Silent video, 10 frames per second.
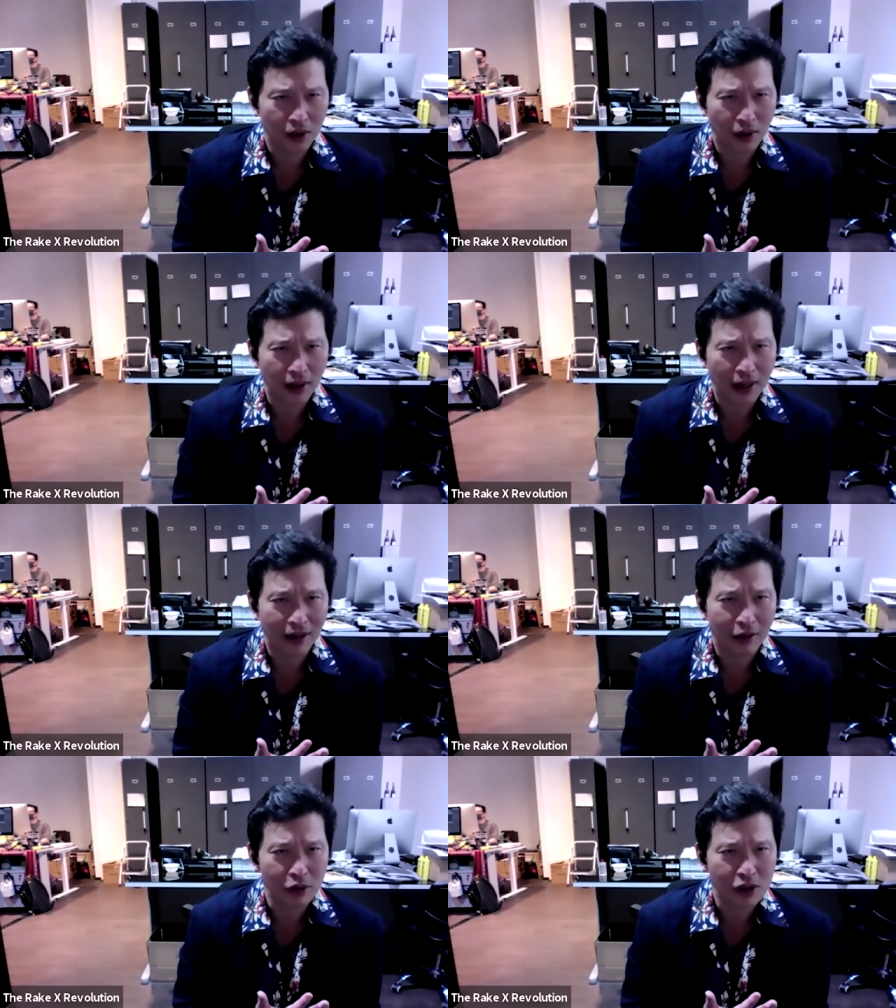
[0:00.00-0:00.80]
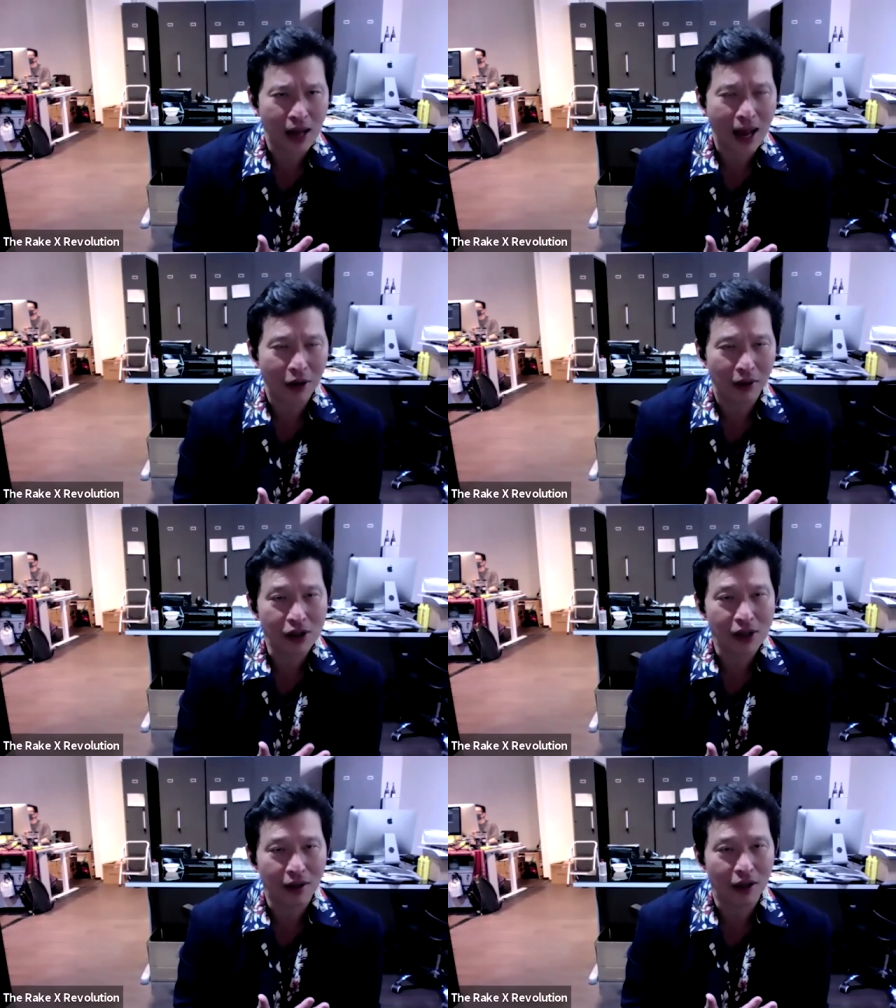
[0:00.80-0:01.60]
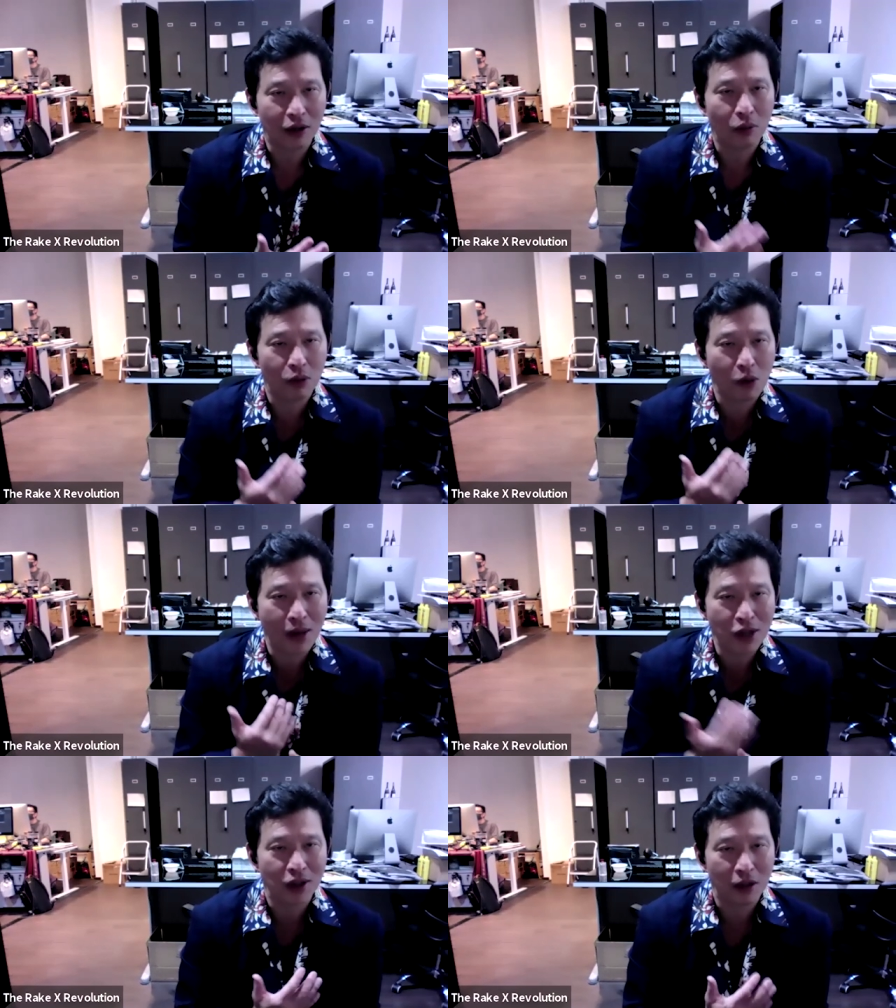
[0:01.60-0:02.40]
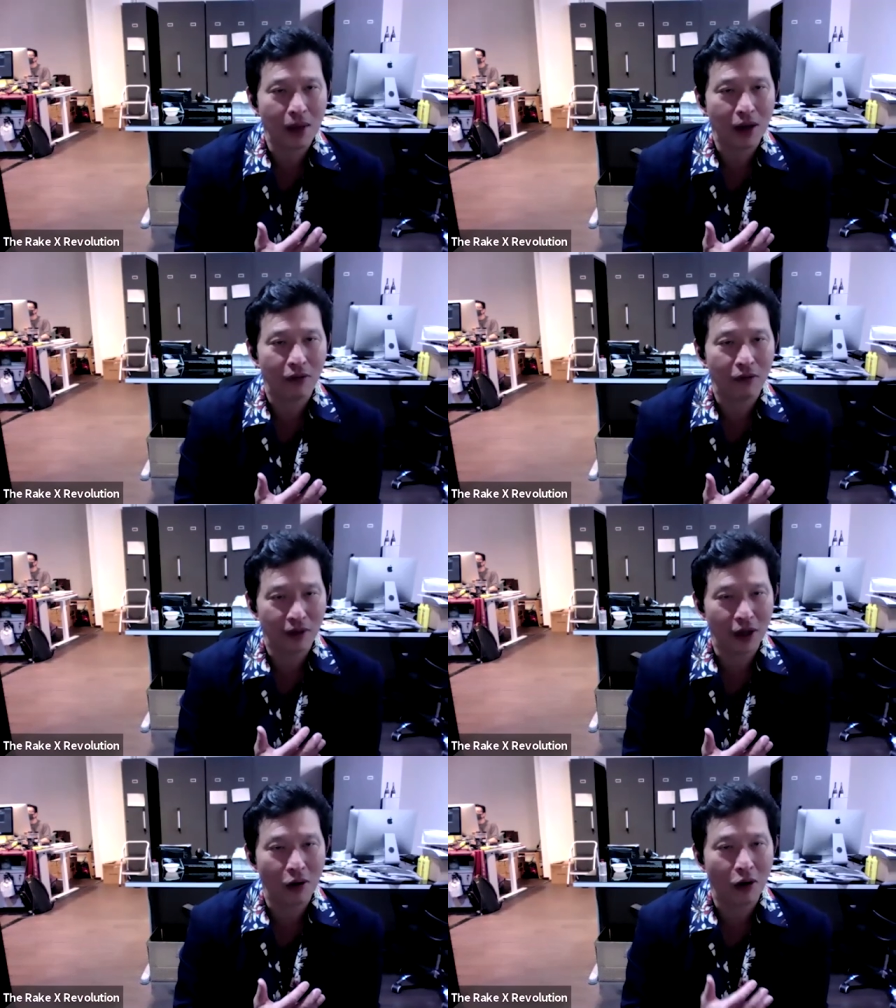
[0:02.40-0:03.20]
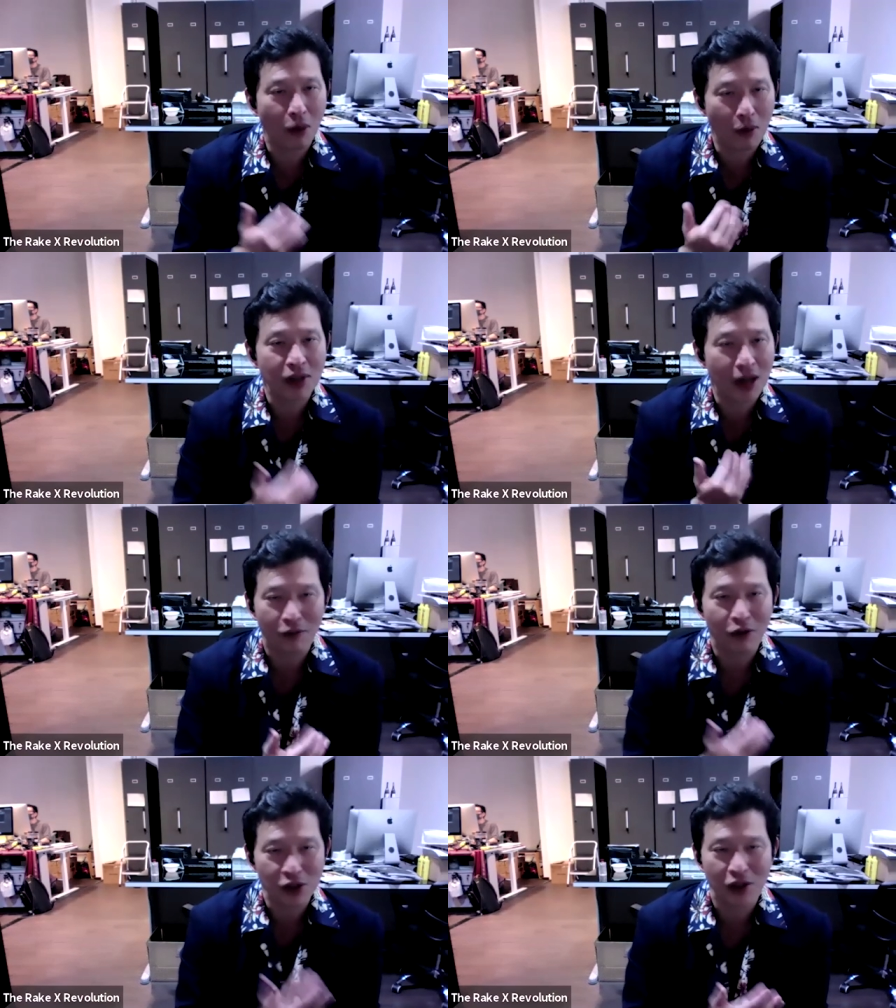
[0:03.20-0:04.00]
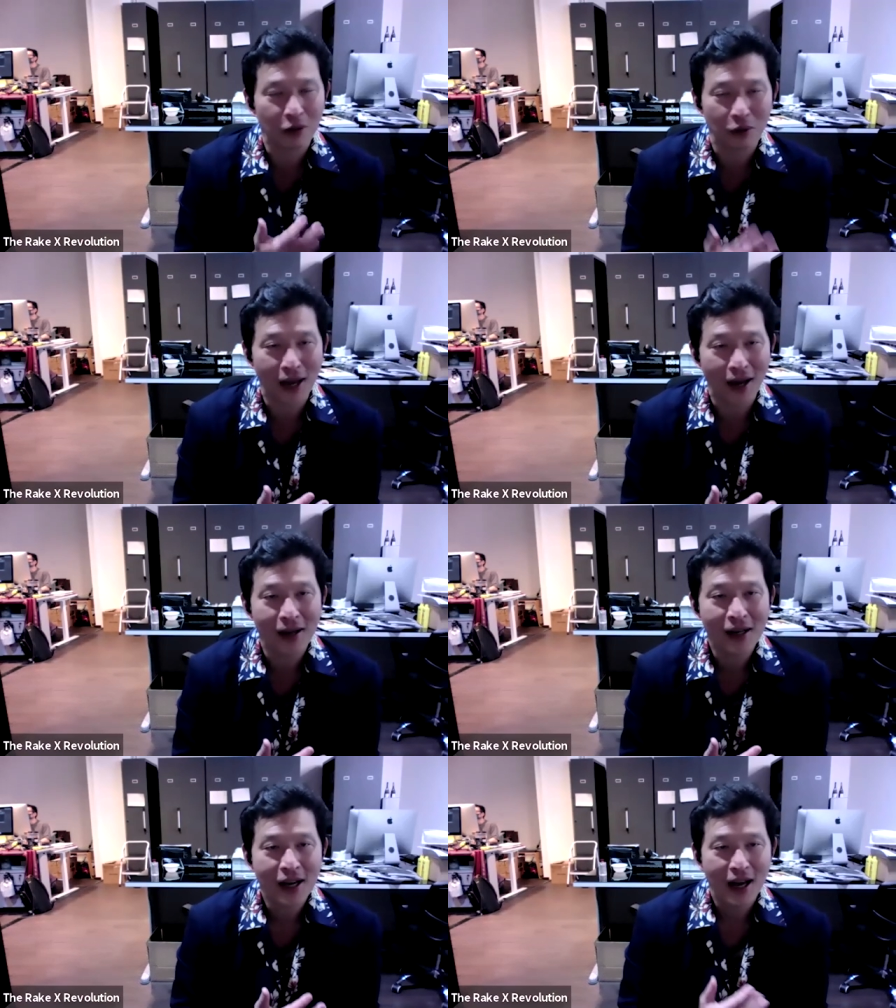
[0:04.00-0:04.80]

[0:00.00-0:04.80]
You know, I, I think it was tireless. I think you, you, basically made a video almost every single day,